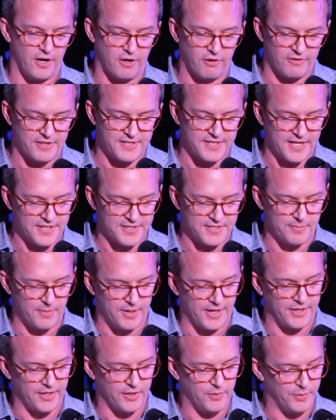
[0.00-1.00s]
hungry data
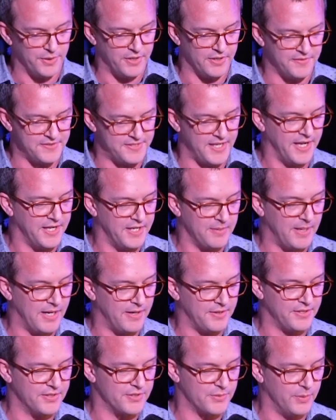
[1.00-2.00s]
miner would have said
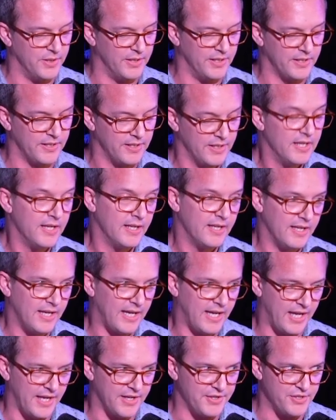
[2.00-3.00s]
about its work,
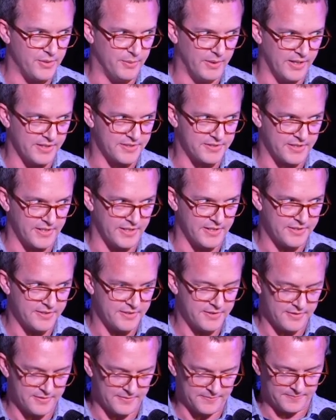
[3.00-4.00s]
had you asked
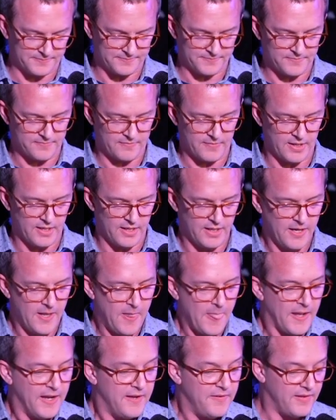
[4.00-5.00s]
it.
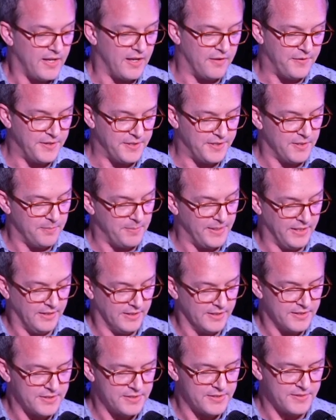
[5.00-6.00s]
If it had been
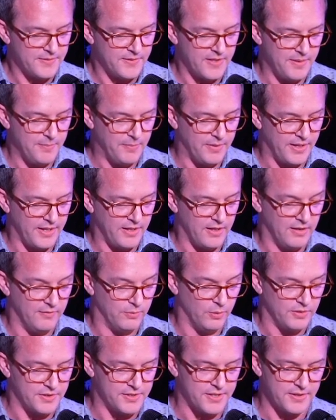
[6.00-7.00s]
asked, it might
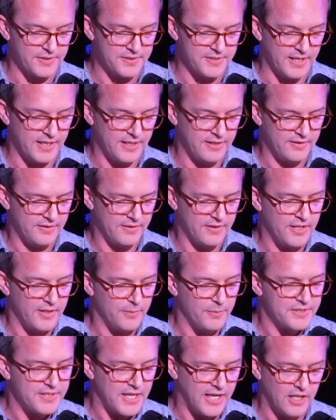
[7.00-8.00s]
have also said that
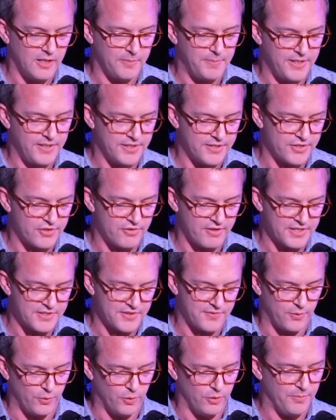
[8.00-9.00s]
it was helping to
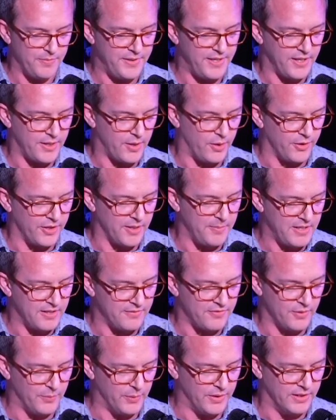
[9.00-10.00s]
transform the economy
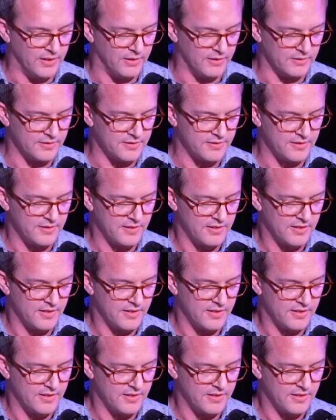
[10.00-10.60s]
of the world,